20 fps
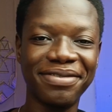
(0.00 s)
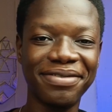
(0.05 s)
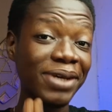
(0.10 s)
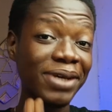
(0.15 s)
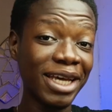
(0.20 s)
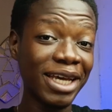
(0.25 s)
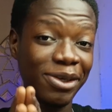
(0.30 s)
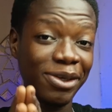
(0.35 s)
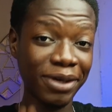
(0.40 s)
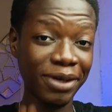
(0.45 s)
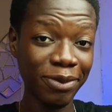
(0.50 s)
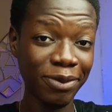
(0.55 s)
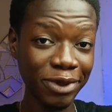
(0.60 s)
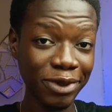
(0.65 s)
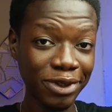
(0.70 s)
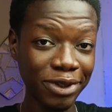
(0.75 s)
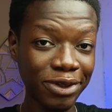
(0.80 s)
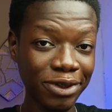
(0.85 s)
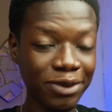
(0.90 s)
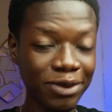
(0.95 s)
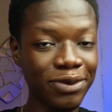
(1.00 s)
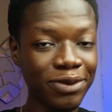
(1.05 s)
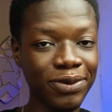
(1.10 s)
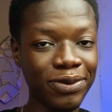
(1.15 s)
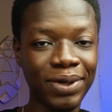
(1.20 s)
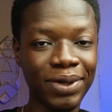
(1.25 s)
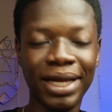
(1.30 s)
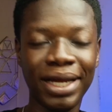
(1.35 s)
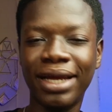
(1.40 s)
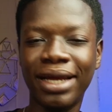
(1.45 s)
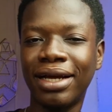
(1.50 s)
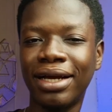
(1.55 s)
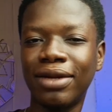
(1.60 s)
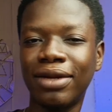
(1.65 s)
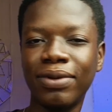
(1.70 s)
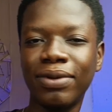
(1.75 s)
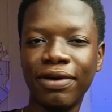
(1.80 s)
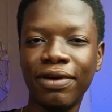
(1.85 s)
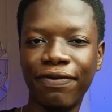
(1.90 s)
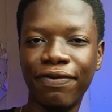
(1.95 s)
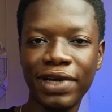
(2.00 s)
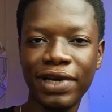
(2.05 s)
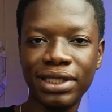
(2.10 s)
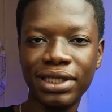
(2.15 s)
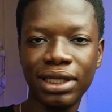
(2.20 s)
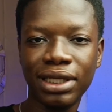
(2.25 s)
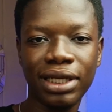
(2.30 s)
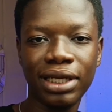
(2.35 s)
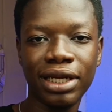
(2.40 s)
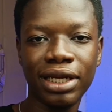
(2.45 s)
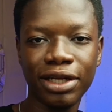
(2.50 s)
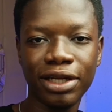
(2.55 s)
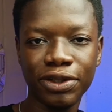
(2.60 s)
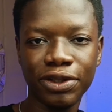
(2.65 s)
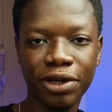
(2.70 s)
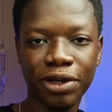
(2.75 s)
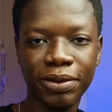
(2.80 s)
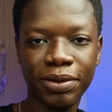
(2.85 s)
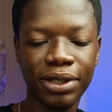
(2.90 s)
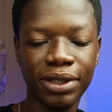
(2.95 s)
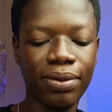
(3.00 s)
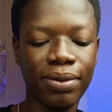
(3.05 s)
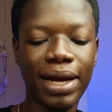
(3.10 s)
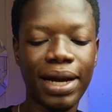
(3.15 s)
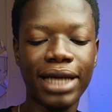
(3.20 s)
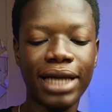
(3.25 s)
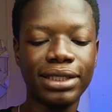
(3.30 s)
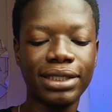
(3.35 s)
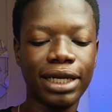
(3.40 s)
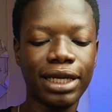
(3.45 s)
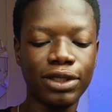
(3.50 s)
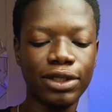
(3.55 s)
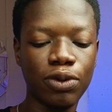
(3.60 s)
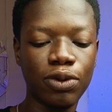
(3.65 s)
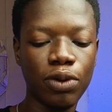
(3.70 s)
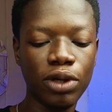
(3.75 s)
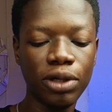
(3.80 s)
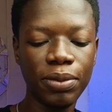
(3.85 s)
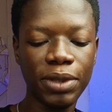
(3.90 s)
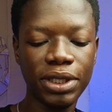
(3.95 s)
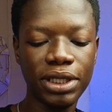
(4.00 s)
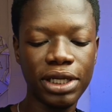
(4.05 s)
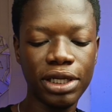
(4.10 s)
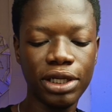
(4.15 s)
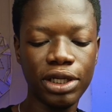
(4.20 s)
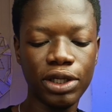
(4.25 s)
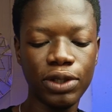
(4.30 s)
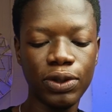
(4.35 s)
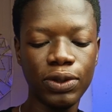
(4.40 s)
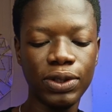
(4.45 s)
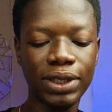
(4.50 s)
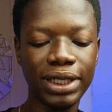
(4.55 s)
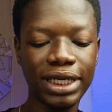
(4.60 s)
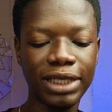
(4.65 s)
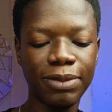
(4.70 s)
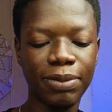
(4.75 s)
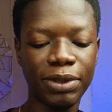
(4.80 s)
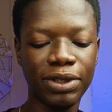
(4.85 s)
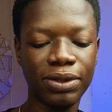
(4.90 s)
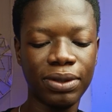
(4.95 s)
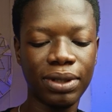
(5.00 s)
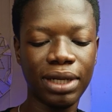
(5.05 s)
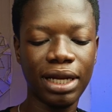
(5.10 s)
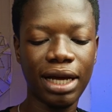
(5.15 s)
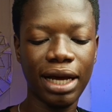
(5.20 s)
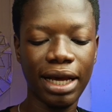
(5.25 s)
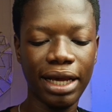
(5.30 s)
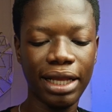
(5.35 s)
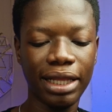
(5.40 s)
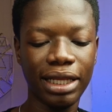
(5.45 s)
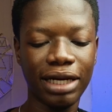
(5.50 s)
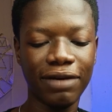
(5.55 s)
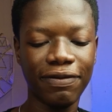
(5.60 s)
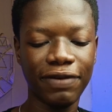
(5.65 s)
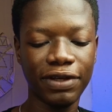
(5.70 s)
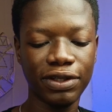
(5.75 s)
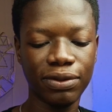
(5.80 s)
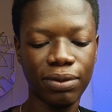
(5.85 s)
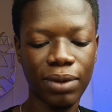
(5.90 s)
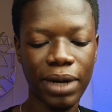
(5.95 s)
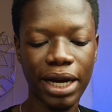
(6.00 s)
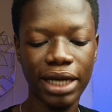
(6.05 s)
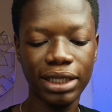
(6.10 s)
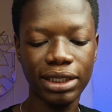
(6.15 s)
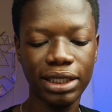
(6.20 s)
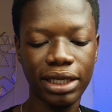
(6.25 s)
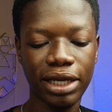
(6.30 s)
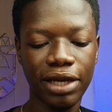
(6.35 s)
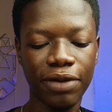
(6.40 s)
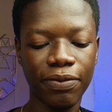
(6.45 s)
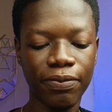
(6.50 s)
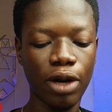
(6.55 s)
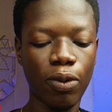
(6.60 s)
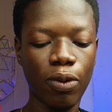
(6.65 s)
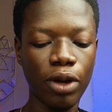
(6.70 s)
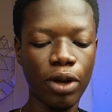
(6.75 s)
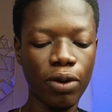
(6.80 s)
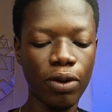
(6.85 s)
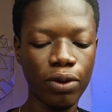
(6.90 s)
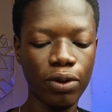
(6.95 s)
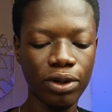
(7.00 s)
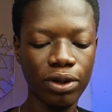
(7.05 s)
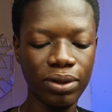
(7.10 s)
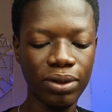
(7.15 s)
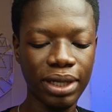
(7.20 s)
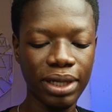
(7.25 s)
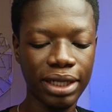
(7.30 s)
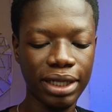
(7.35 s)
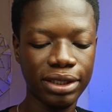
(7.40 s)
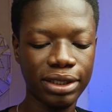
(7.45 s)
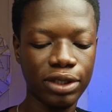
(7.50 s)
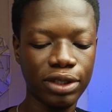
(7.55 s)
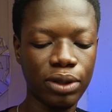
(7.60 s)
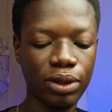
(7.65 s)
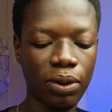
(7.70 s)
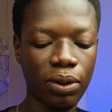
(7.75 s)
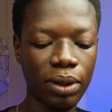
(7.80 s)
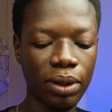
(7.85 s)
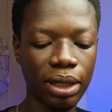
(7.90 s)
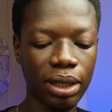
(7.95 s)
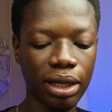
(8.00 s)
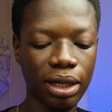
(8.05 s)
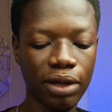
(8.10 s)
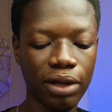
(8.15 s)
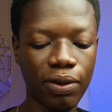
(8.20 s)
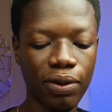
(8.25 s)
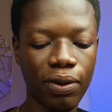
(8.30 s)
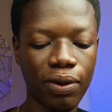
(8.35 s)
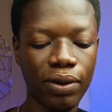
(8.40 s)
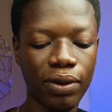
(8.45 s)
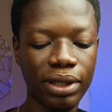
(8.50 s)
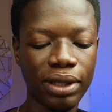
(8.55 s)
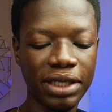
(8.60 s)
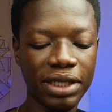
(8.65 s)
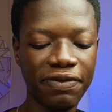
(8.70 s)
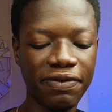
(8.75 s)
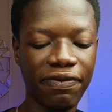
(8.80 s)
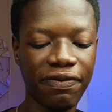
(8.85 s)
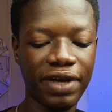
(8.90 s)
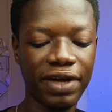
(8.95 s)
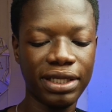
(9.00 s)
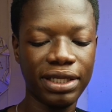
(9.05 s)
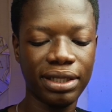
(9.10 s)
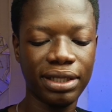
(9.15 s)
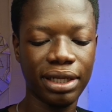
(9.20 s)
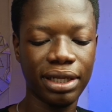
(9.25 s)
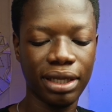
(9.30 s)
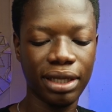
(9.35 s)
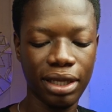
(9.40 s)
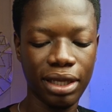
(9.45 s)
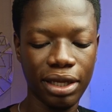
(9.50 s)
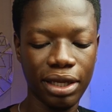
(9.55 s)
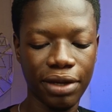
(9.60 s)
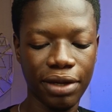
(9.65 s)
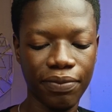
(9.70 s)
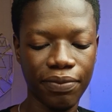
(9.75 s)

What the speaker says: So here's what I want you to do. Click on the first link in the description, right? It is going to be taking you to this particular interface right here. And what you're going to do next is you're going to click on this first link here.